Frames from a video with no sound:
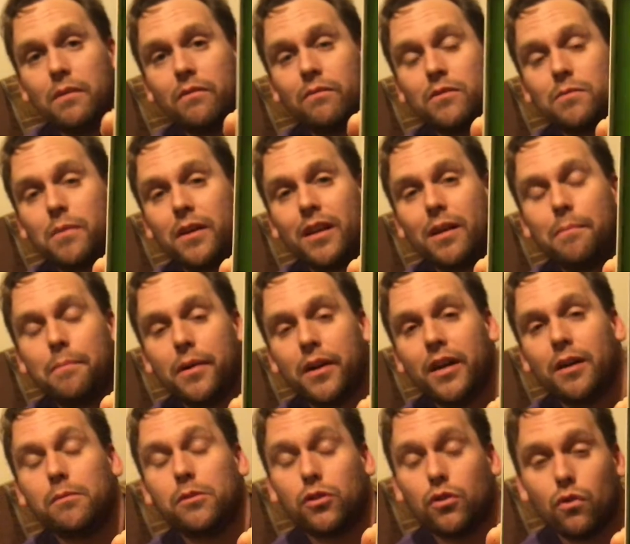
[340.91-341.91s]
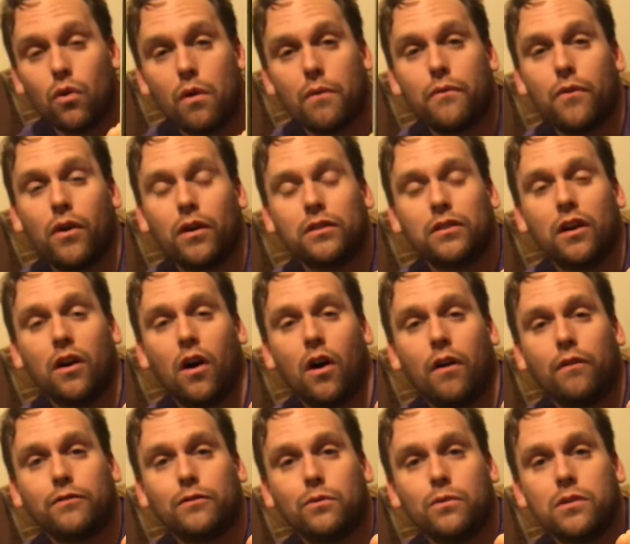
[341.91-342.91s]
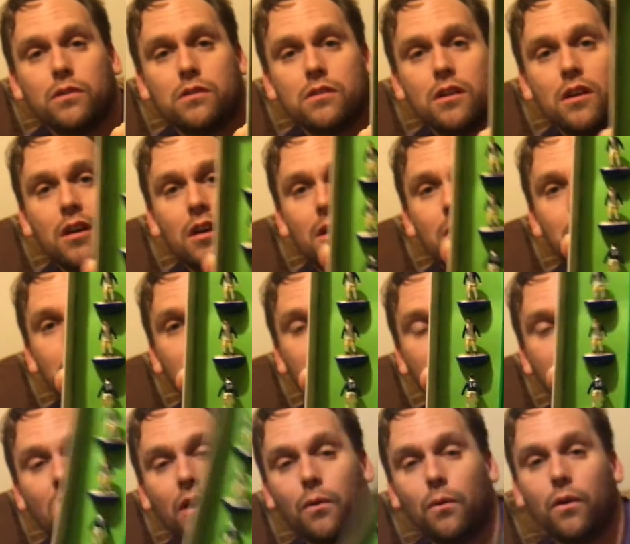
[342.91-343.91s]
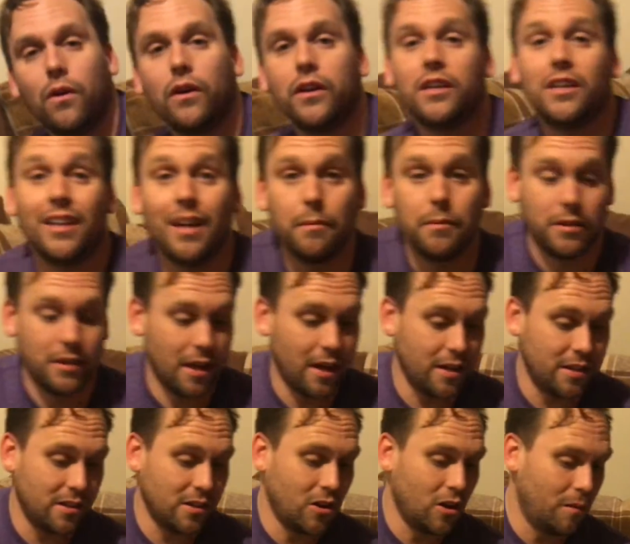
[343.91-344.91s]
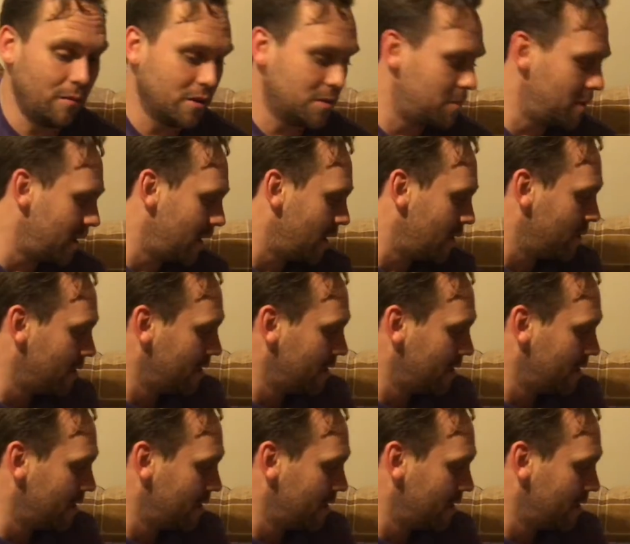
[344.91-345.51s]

it's meant to be. I'm sure I'll find out afterwards. But you know what? You can let me down in the comments below.